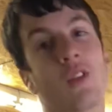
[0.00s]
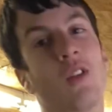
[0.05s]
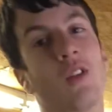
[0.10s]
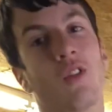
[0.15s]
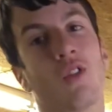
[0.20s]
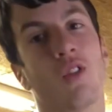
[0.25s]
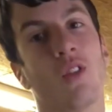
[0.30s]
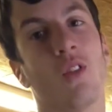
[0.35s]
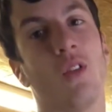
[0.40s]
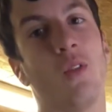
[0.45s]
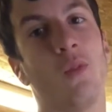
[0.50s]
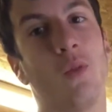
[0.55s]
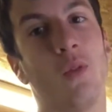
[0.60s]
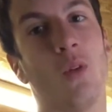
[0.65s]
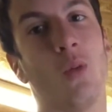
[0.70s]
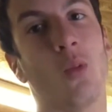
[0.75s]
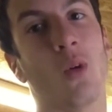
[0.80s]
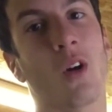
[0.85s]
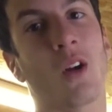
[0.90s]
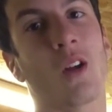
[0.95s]
going to show you a
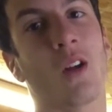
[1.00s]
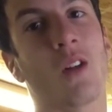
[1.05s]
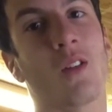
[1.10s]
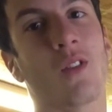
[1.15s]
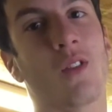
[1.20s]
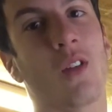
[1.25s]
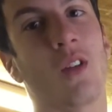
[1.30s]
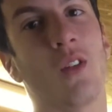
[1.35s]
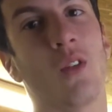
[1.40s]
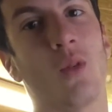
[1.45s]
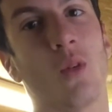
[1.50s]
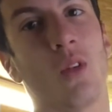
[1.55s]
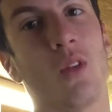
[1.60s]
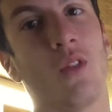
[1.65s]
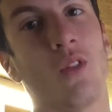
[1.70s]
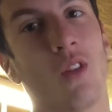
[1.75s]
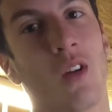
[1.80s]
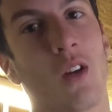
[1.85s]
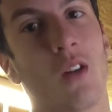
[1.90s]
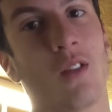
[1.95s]
few workouts how to grow
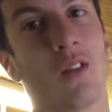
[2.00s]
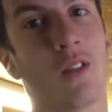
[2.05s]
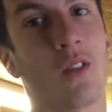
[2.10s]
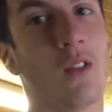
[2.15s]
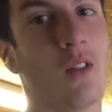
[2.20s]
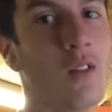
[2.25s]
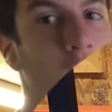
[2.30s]
your chest.